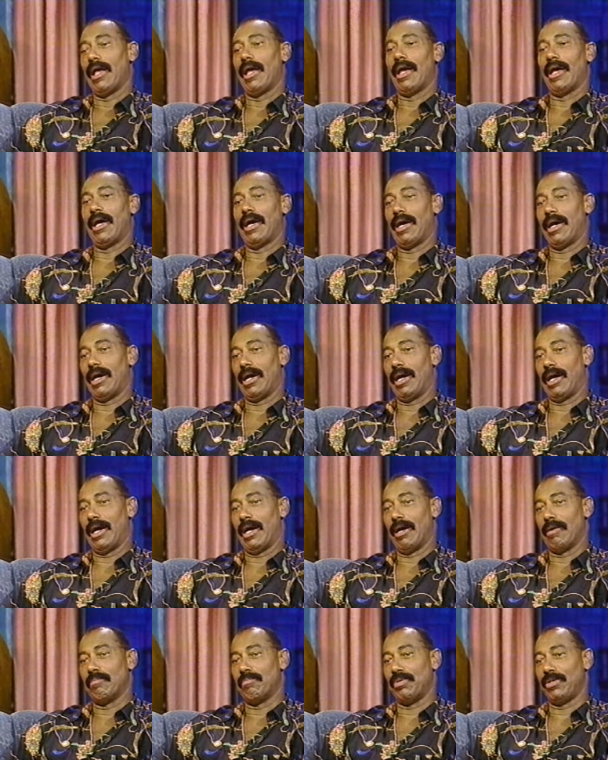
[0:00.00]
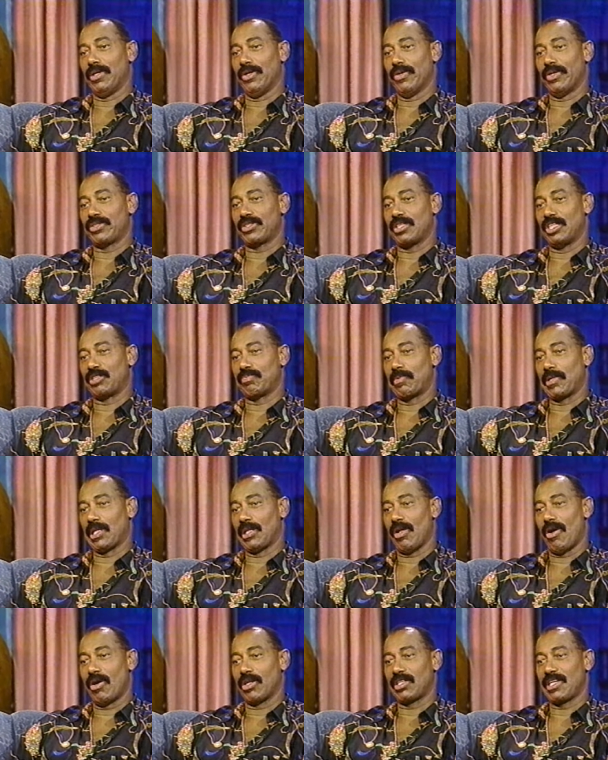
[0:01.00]
Uh, uh, Bill, it's, it's been a
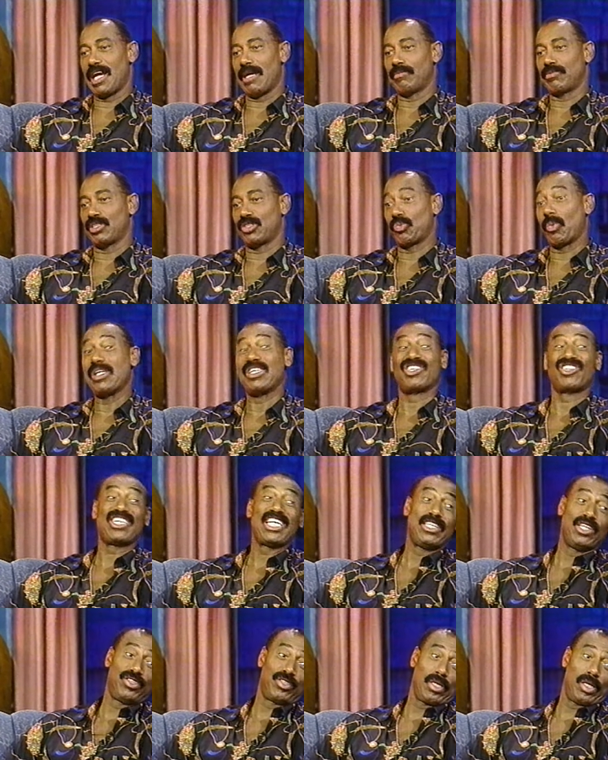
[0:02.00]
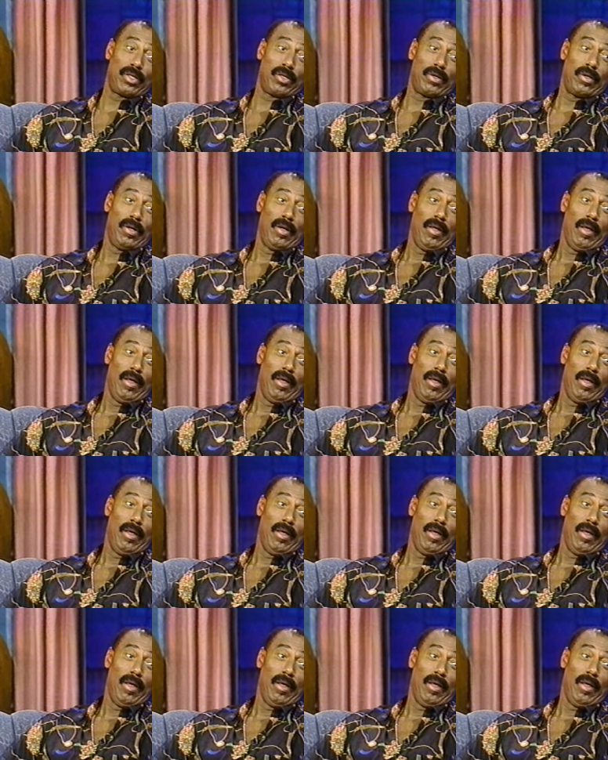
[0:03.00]
long time since we've seen each other.